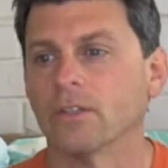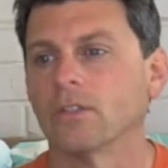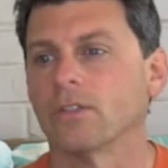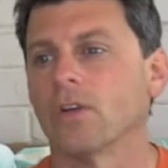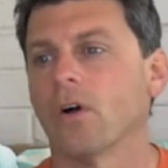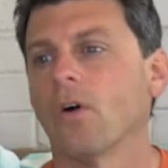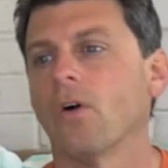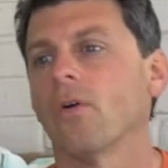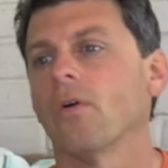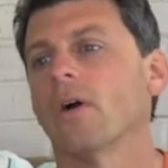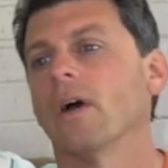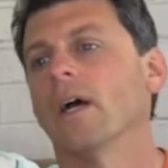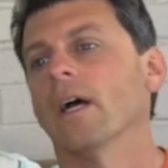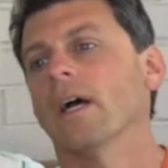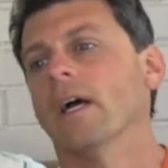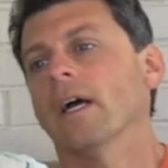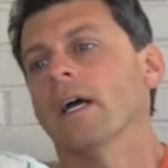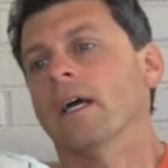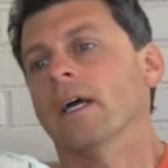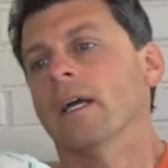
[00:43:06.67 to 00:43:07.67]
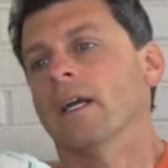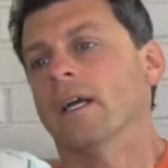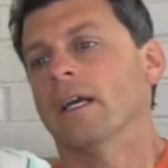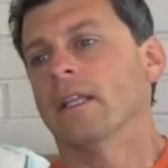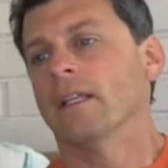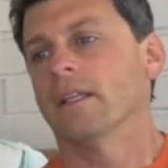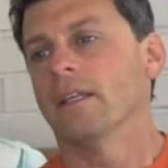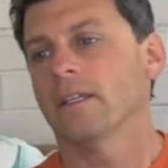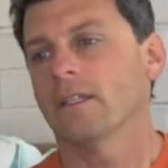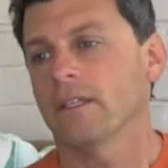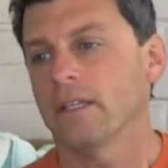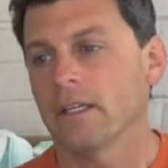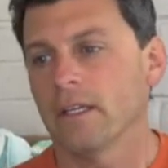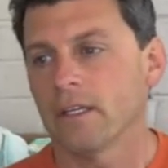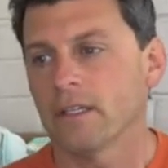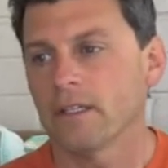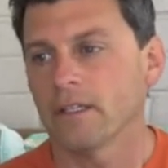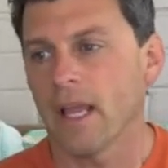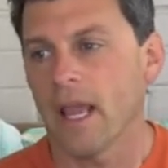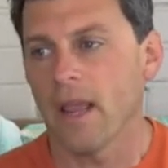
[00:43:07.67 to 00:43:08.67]
So this
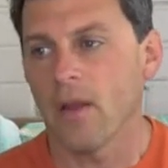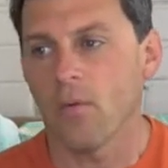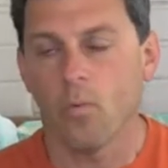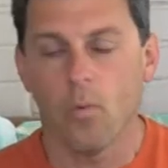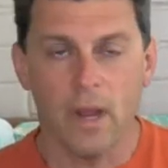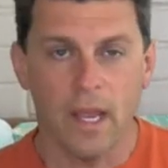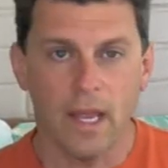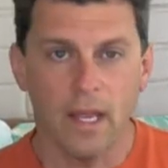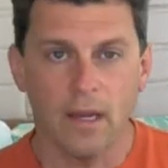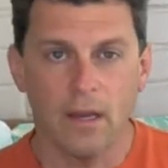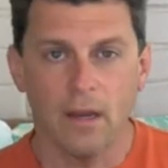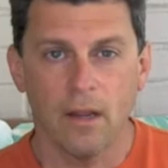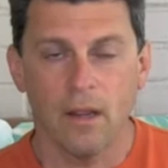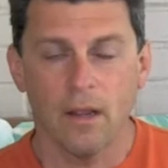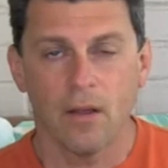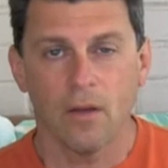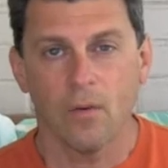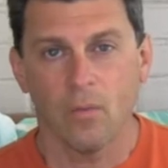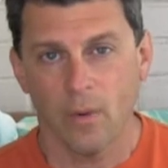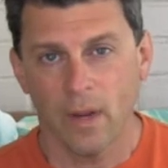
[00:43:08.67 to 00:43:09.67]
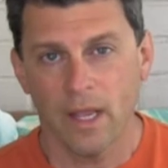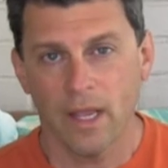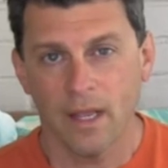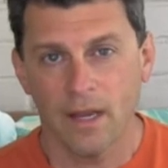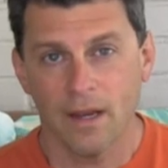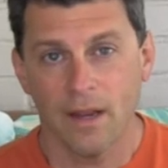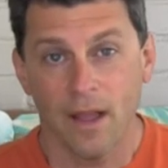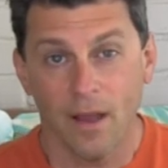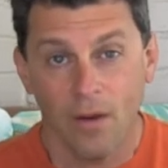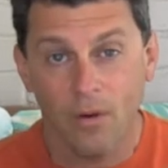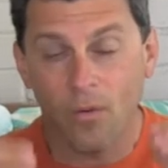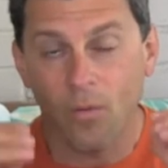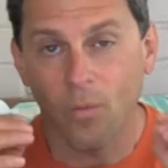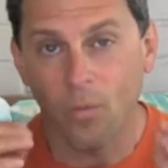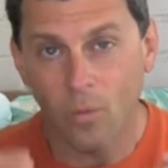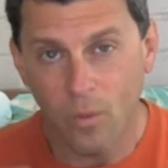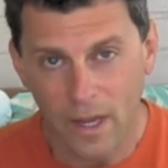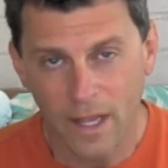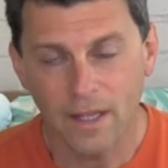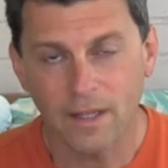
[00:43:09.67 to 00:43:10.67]
is a
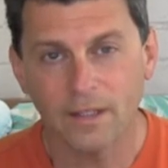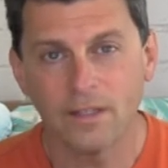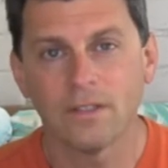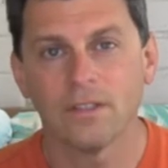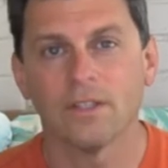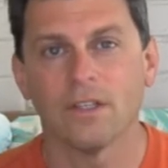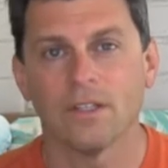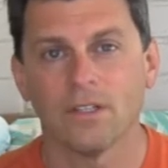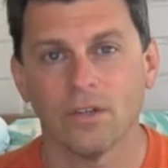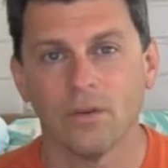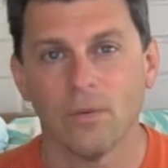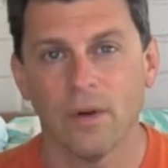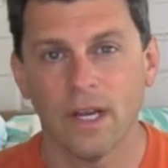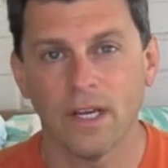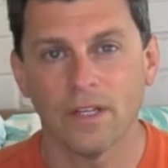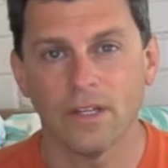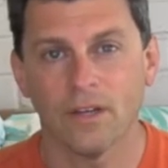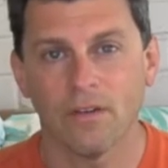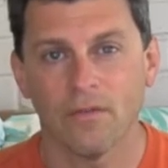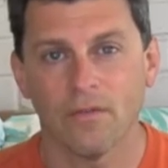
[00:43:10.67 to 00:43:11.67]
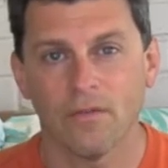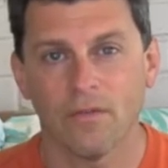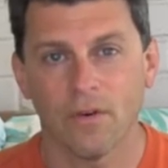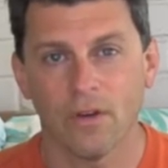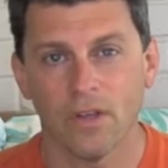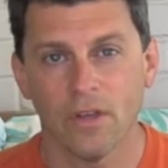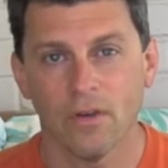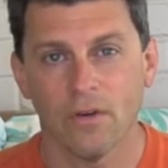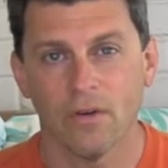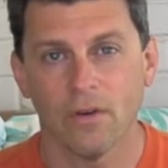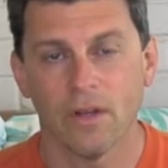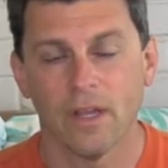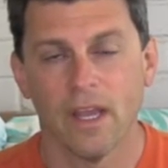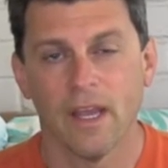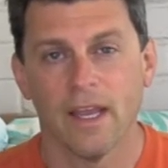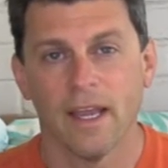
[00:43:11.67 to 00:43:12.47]
win-win-win situation for you.